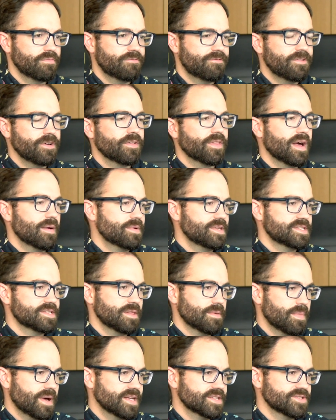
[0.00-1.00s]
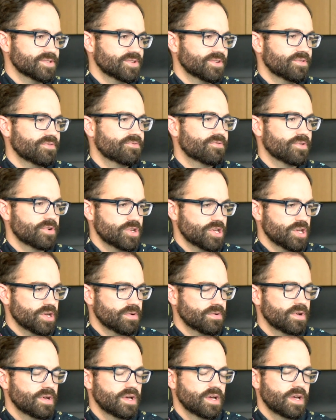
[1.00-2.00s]
fill that piece of the puzzle for
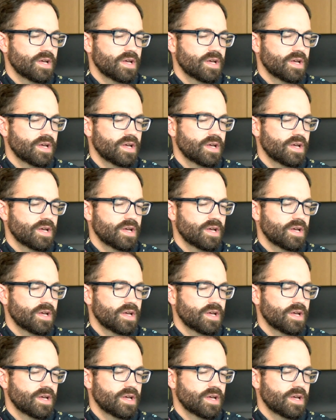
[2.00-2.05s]
you.